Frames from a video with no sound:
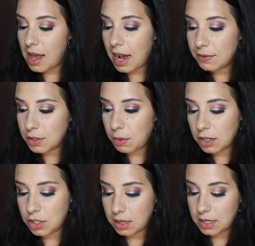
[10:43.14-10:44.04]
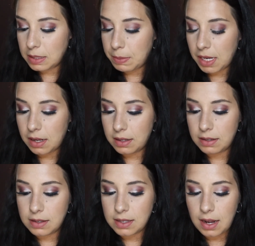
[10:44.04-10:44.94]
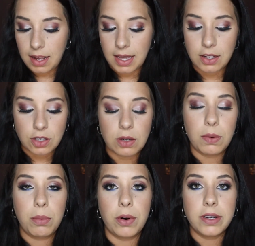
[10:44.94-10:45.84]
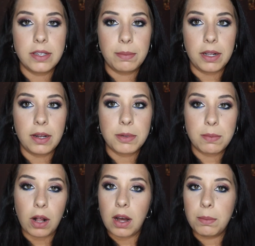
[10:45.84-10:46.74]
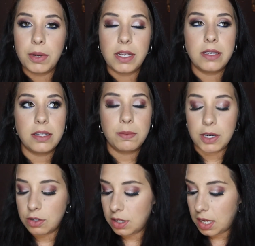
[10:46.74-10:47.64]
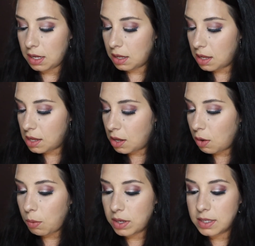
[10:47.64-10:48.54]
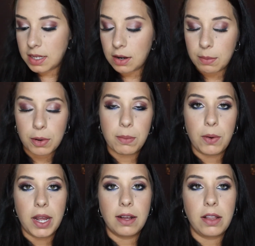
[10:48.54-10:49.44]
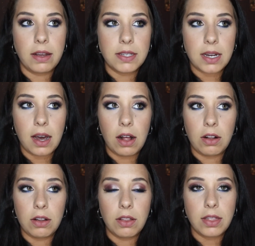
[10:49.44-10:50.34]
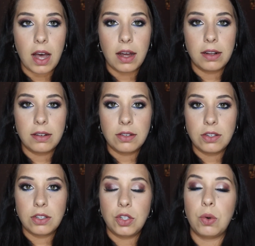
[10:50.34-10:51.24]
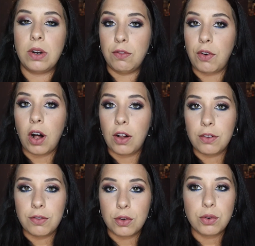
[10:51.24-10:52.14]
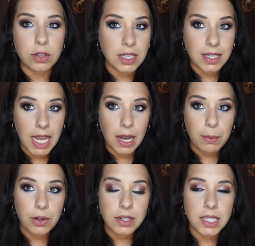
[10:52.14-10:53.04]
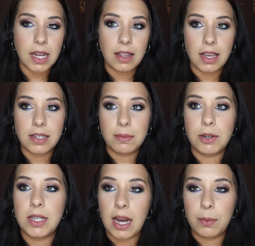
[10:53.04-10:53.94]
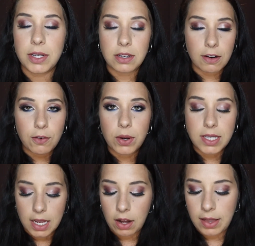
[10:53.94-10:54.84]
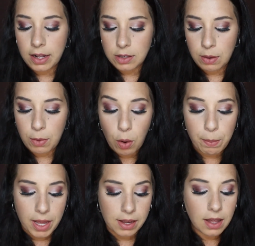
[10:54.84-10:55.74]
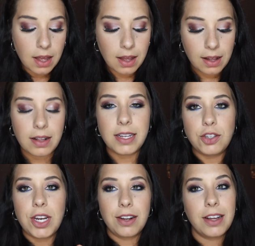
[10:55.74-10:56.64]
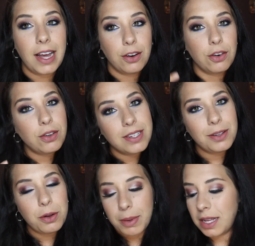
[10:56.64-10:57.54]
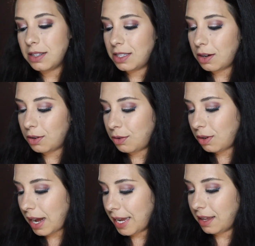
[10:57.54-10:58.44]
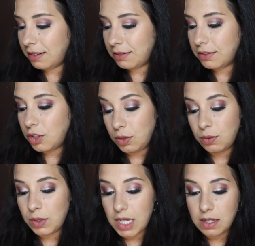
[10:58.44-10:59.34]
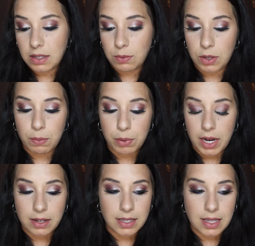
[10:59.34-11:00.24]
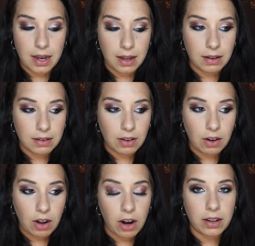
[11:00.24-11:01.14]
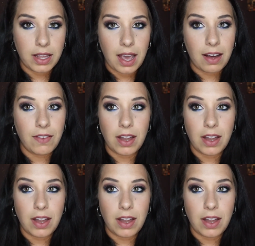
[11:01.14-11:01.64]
after watching this, because I think it's so important to build up small companies, especially ones that are promoting a lifestyle that don't involve cruelty to animals. I think it's about time we start focusing on that. So I'm hoping this channel kind of grows a little bit so I can do these with brands that hardly have